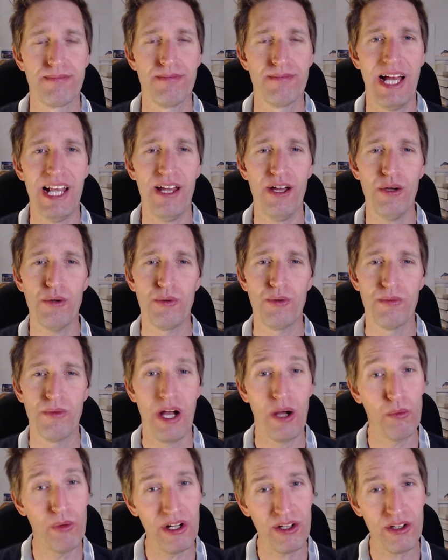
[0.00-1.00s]
Hello,
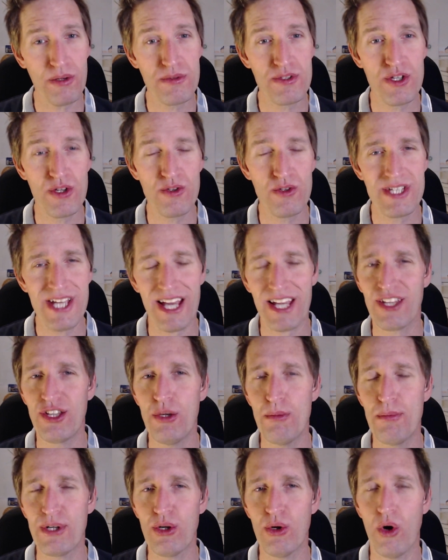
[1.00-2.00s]
and welcome to Tech
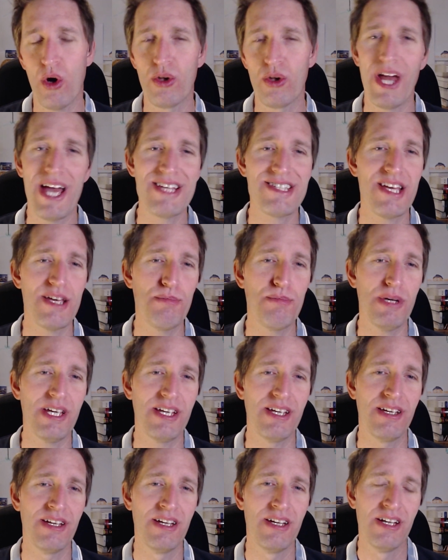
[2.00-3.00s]
Cubicle on SAP.
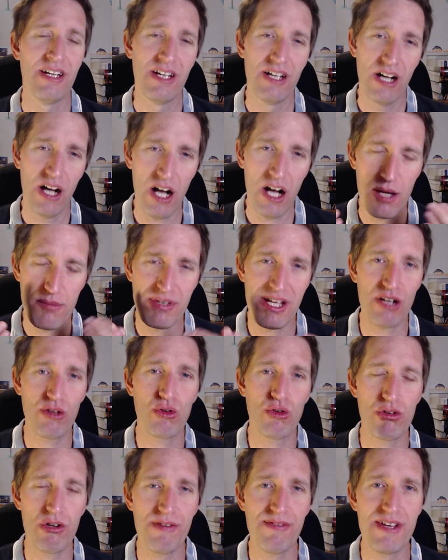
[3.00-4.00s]
I'm
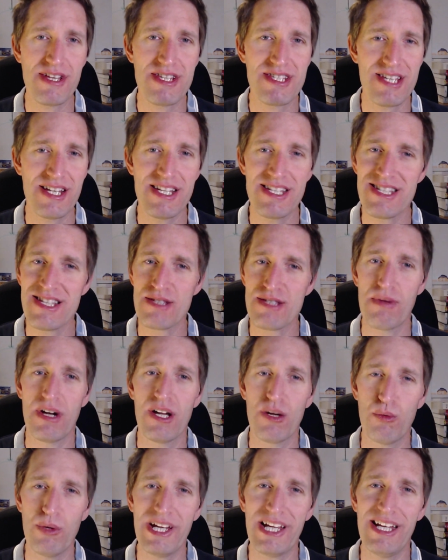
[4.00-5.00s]
Daryl Griffiths, and this is
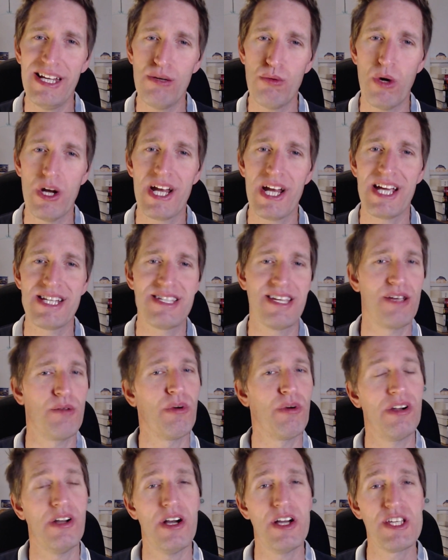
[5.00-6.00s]
my weekly 180,
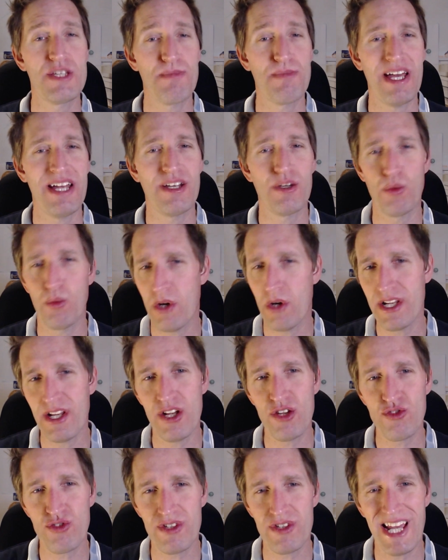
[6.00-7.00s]
where I spend
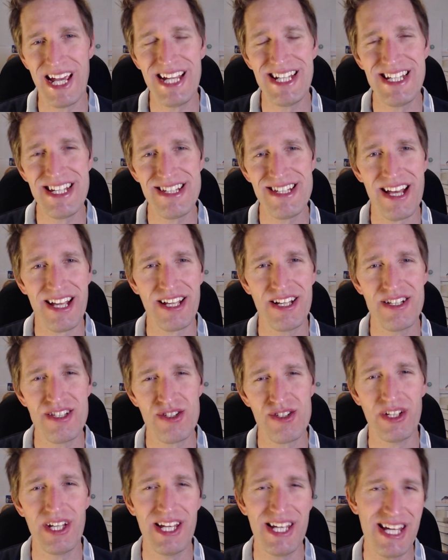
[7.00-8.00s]
180 seconds
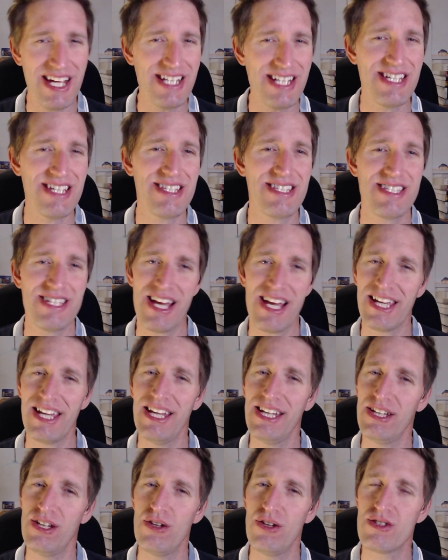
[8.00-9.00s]
on the latest
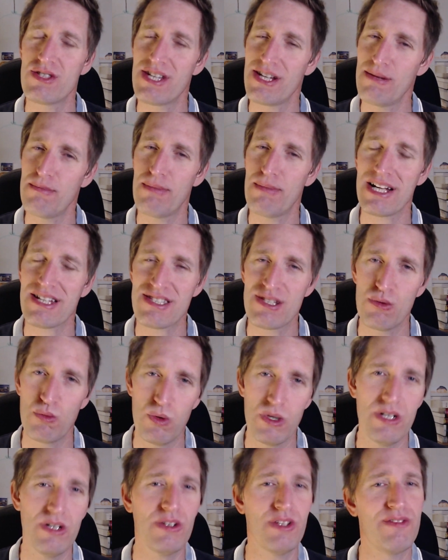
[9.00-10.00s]
techie news that impacts the
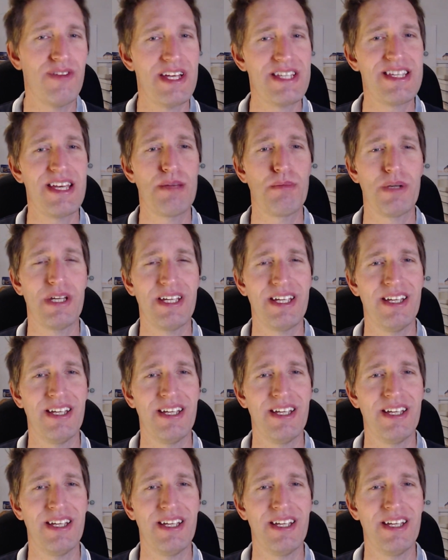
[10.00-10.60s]
world of SAP.